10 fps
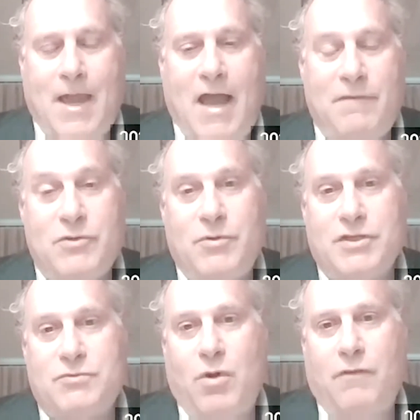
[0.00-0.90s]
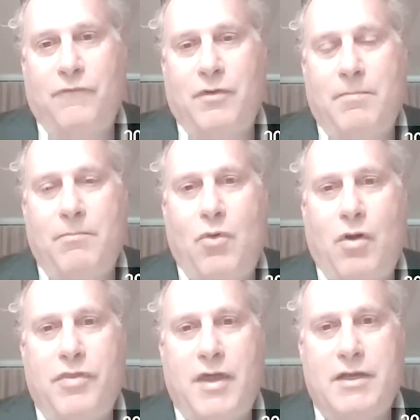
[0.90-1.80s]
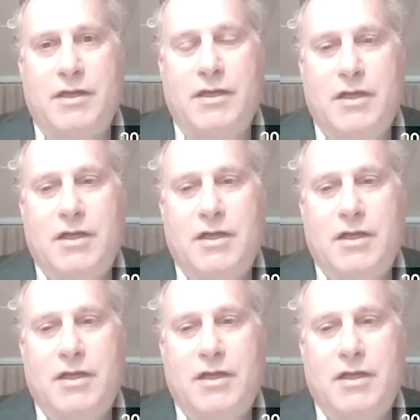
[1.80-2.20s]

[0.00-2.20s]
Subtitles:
I've been doing this work for more than